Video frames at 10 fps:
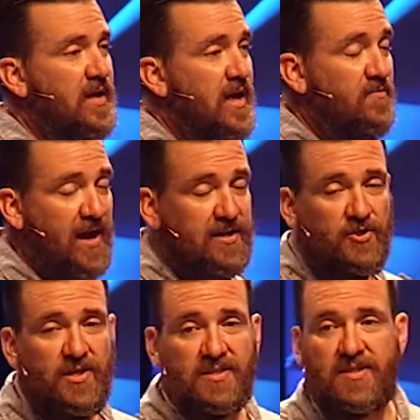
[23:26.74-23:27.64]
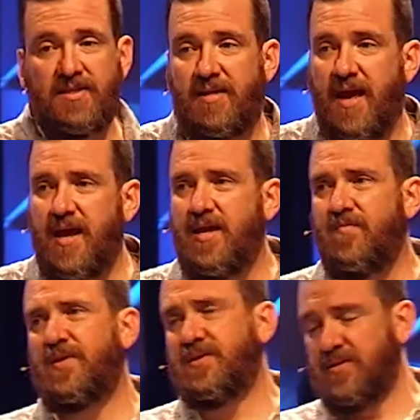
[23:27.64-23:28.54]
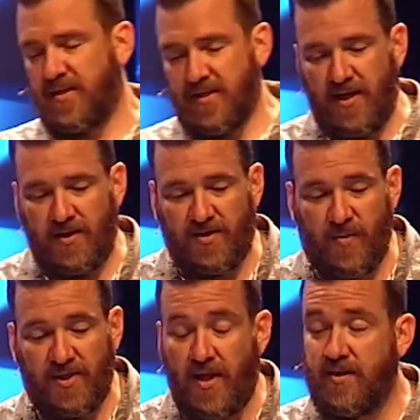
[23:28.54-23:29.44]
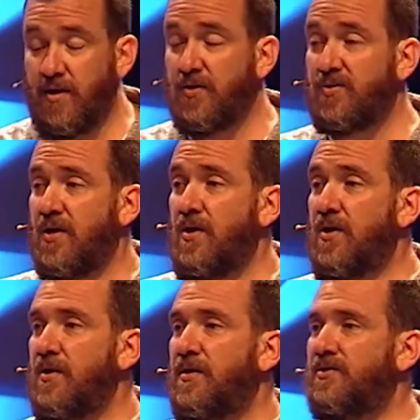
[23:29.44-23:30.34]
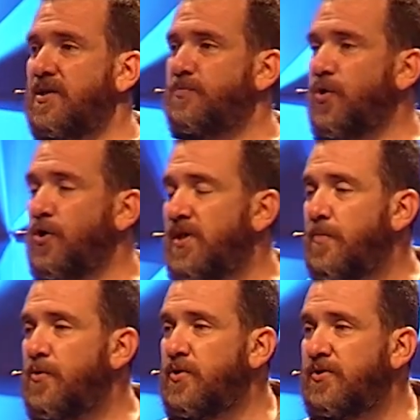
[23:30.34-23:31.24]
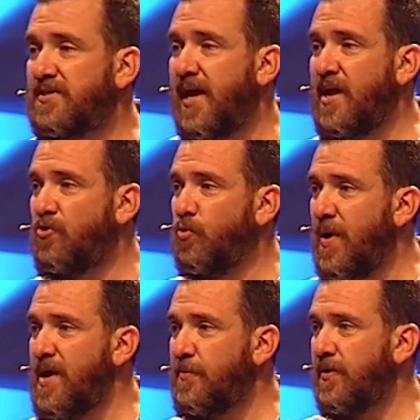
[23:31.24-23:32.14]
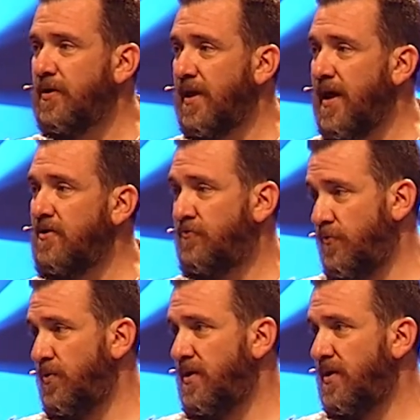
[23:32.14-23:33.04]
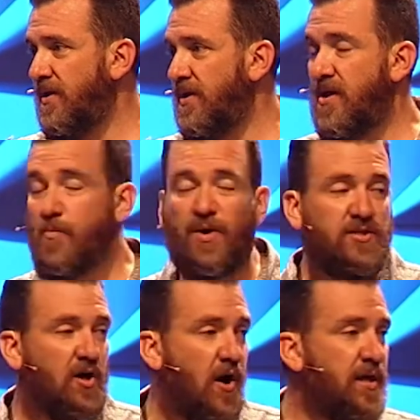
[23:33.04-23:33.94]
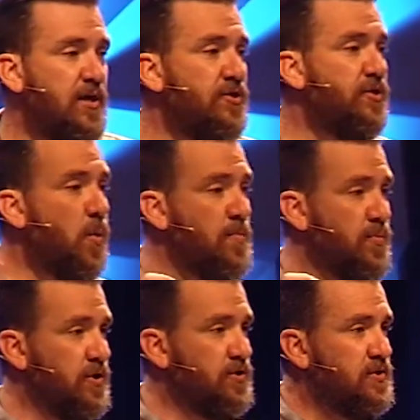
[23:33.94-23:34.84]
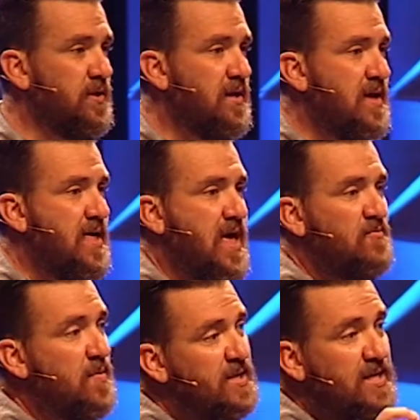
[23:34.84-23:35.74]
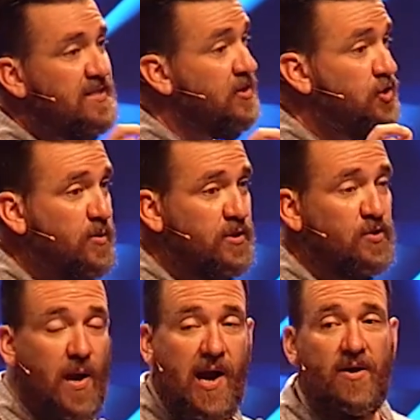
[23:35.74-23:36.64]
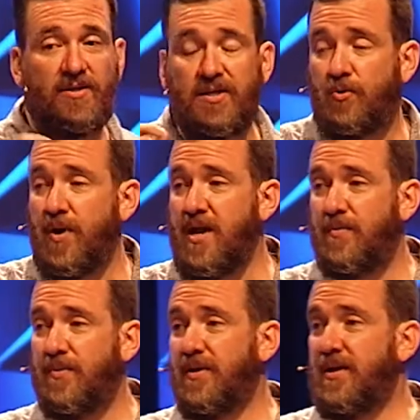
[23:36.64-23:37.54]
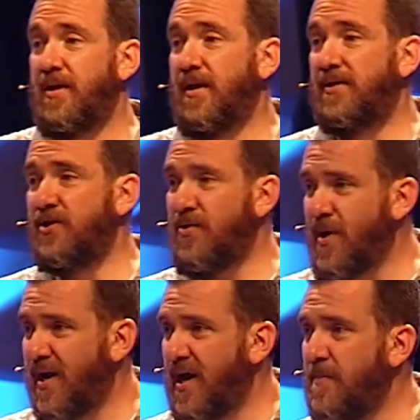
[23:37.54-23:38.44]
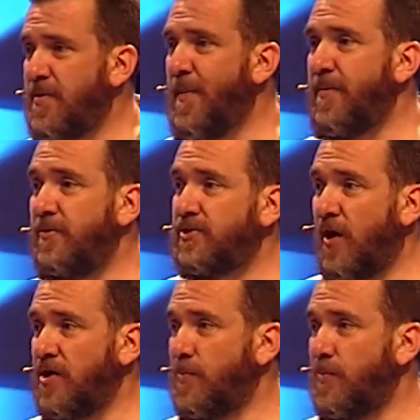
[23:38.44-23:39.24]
In fact, in Jesus' day, and even to this day to some extent, there's this bush that produces a grape-like fruit, but it's on a thorn bush. And from a distance, you would swear it's a grape until you got up and maybe you saw the